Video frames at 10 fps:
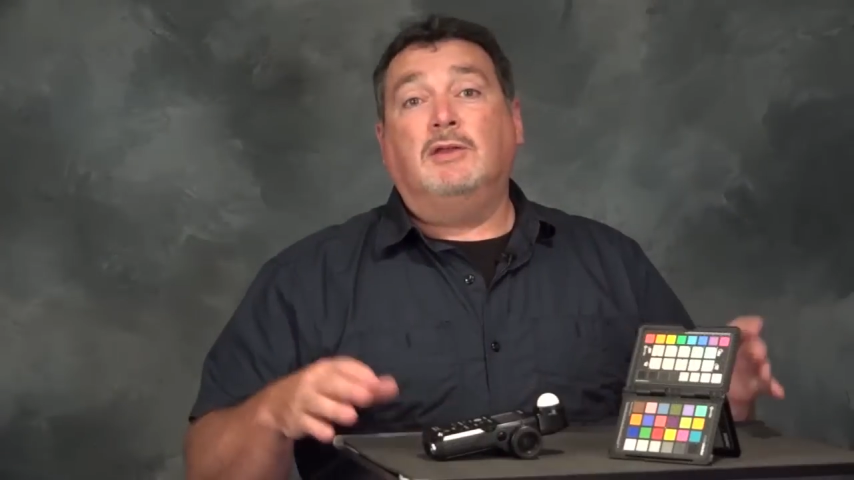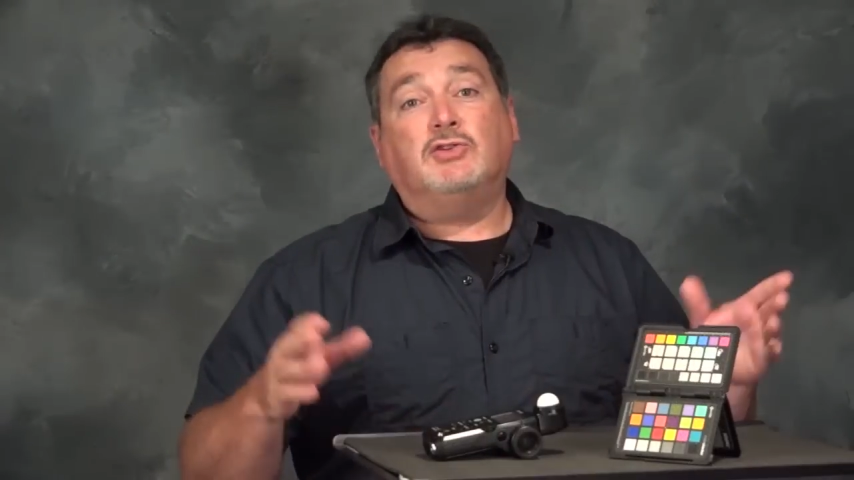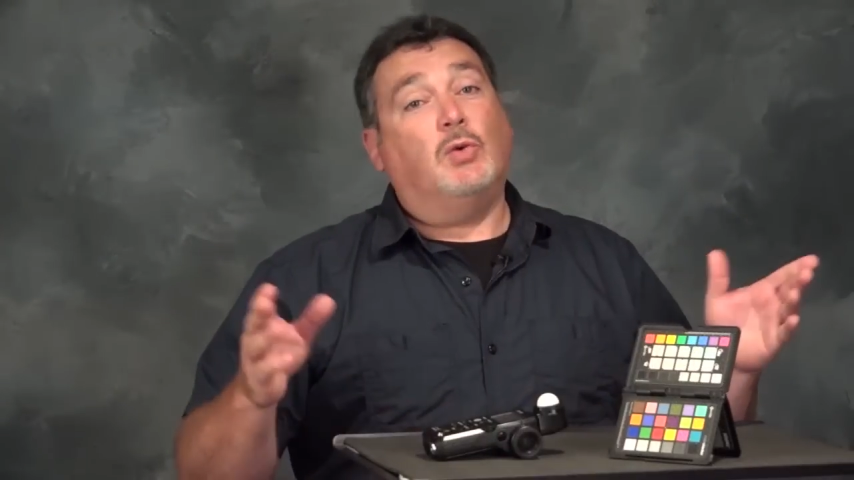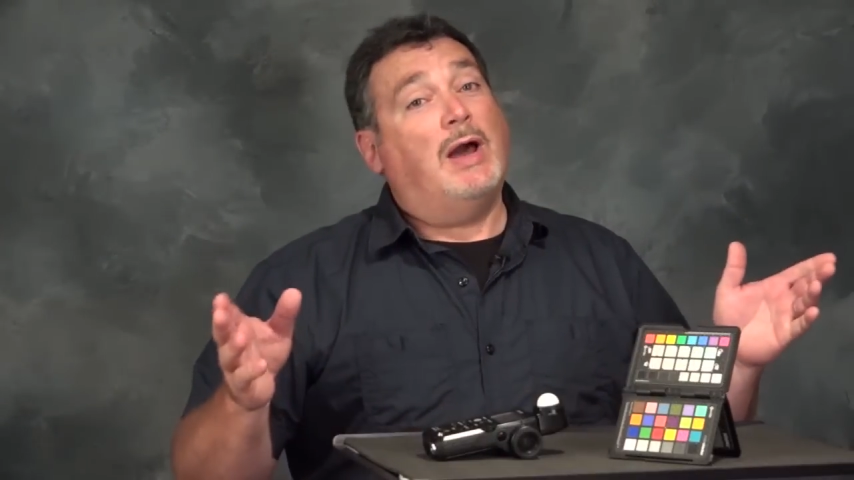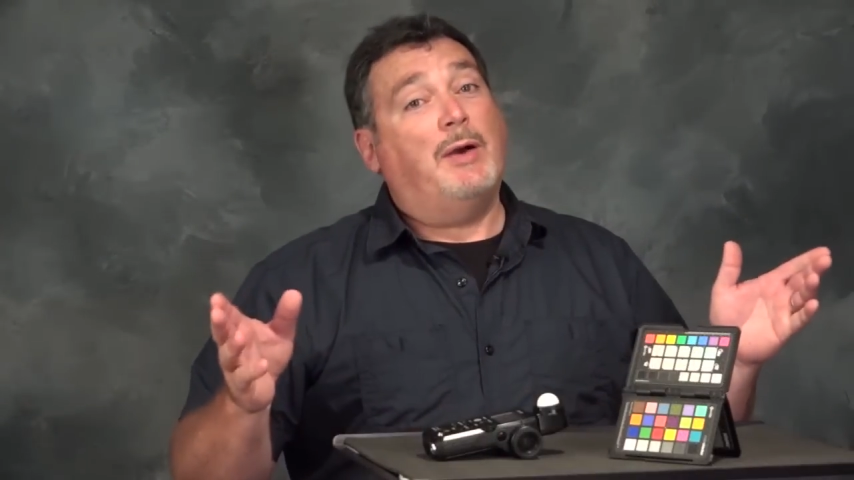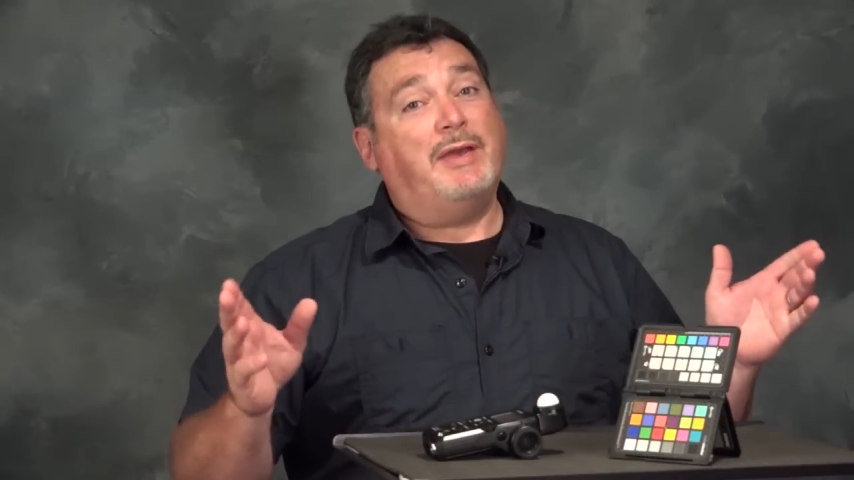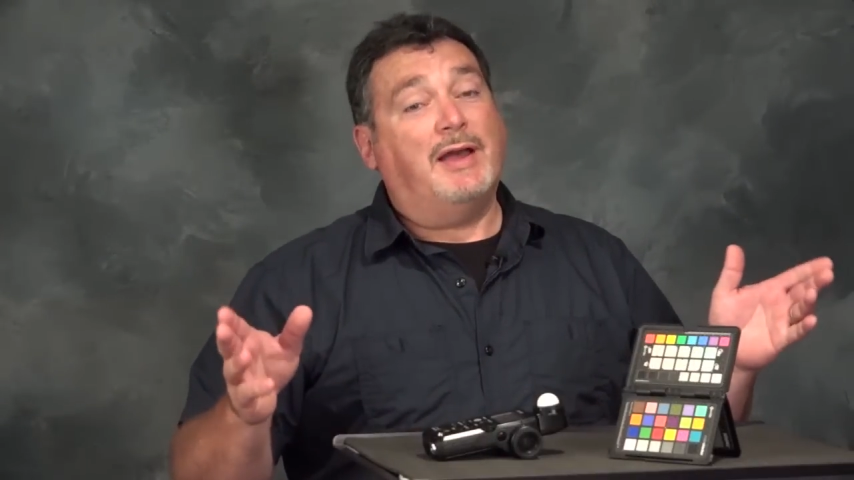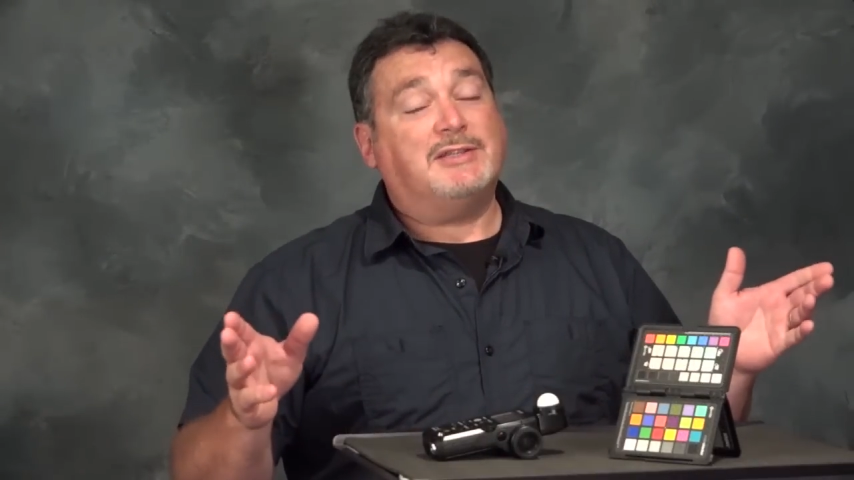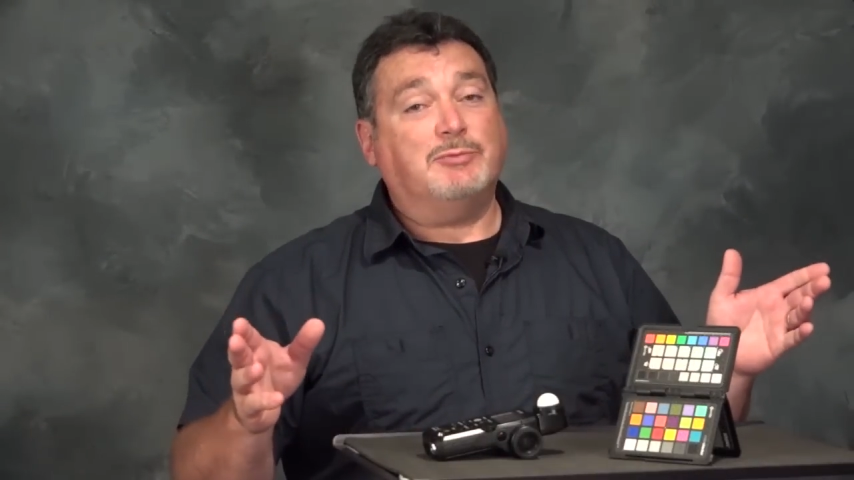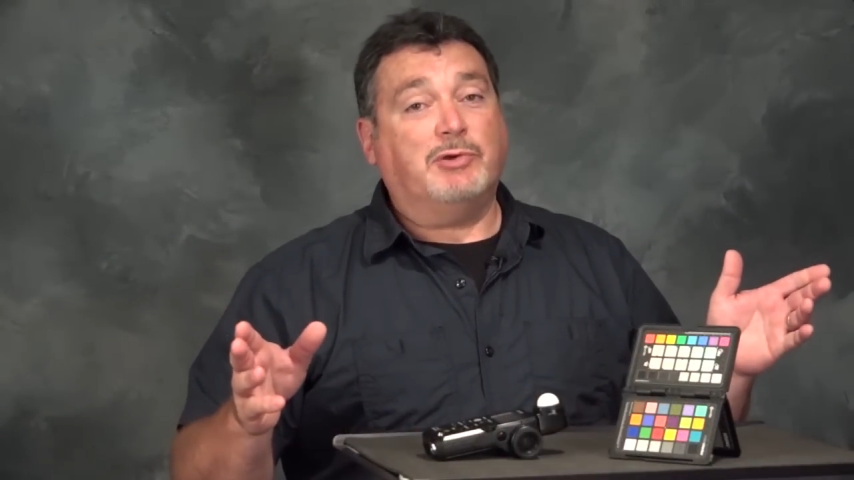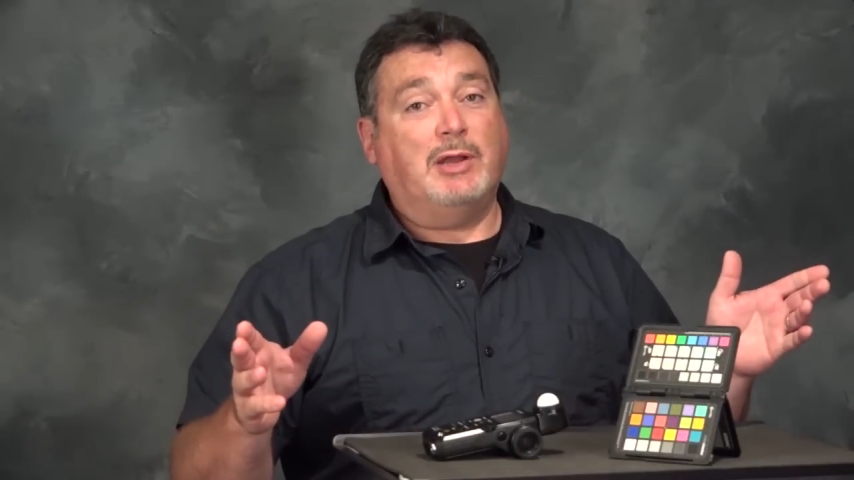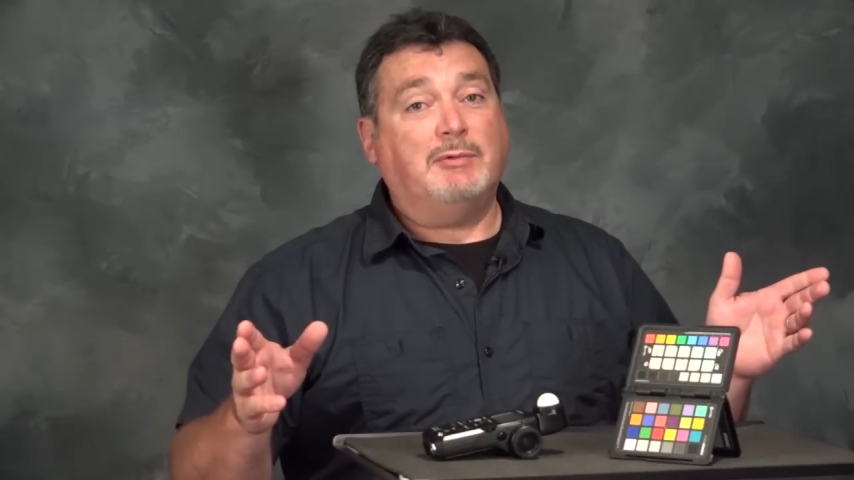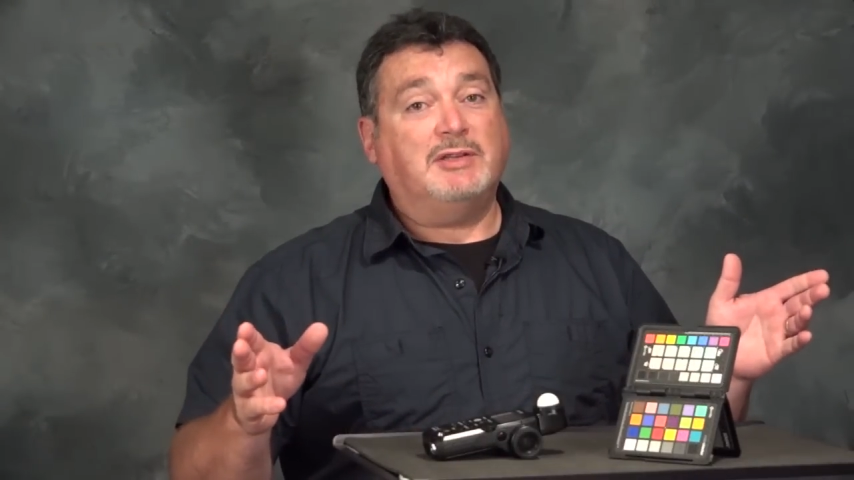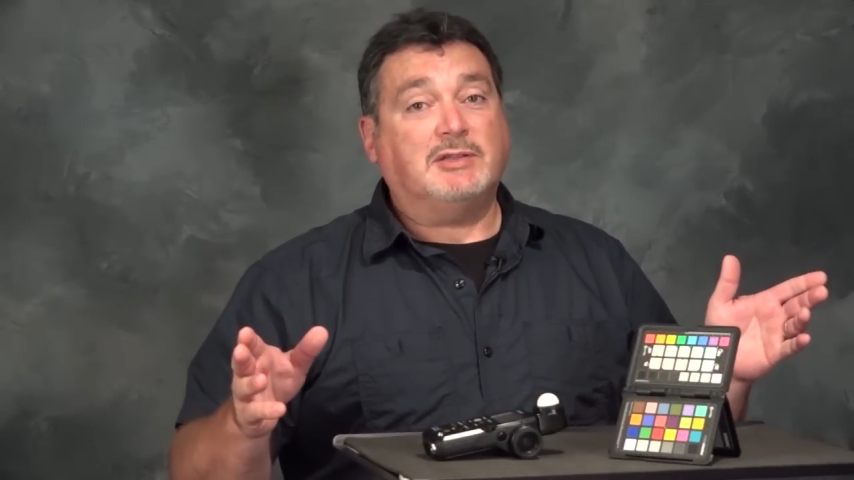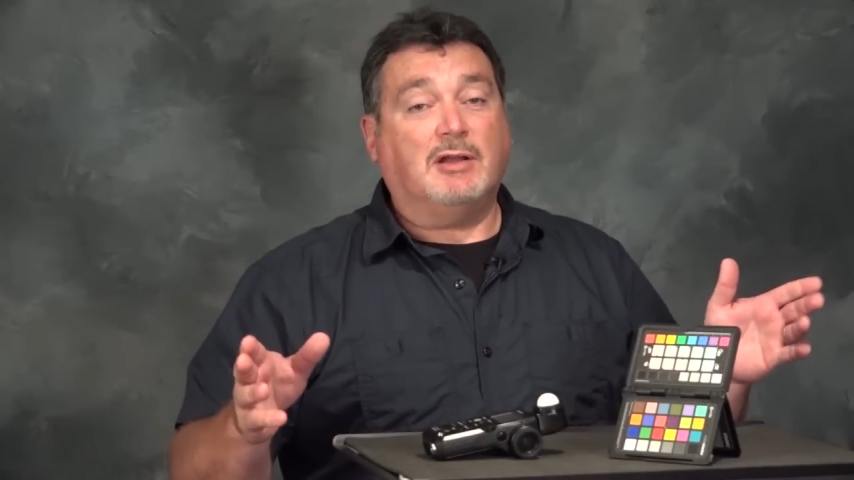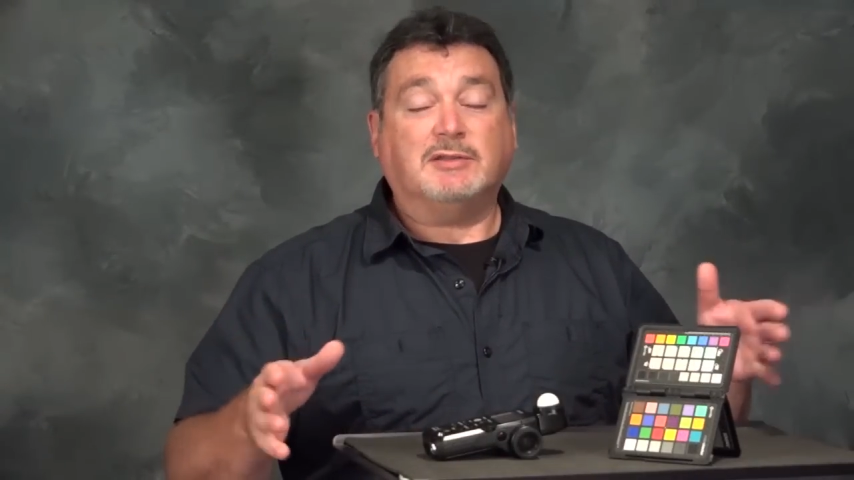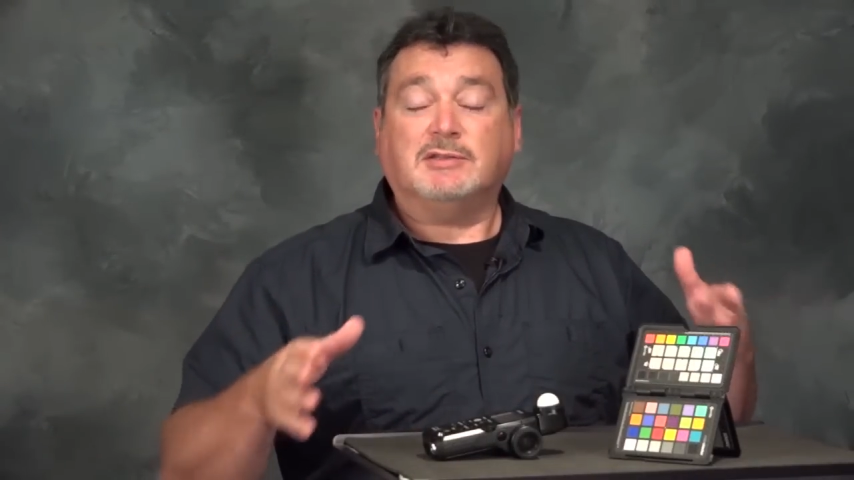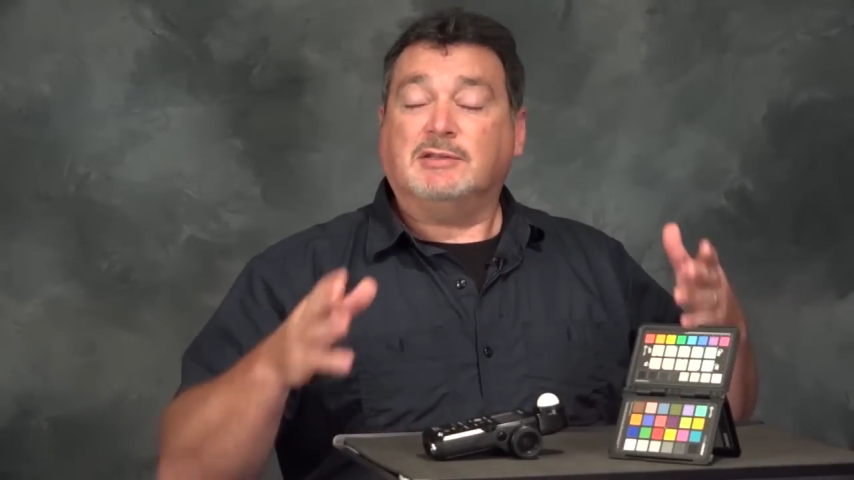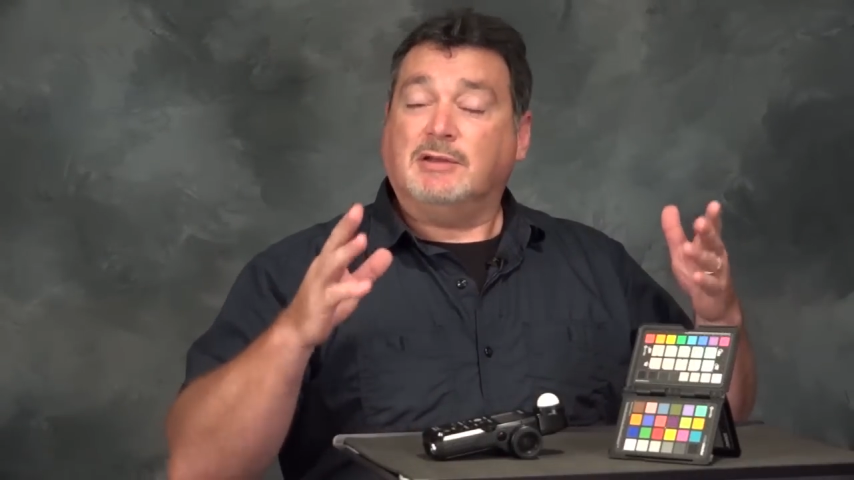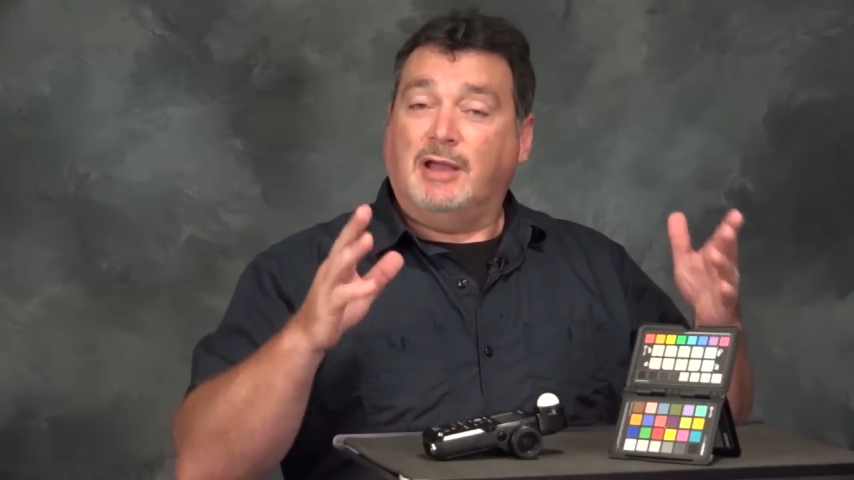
So wow, we got some great results.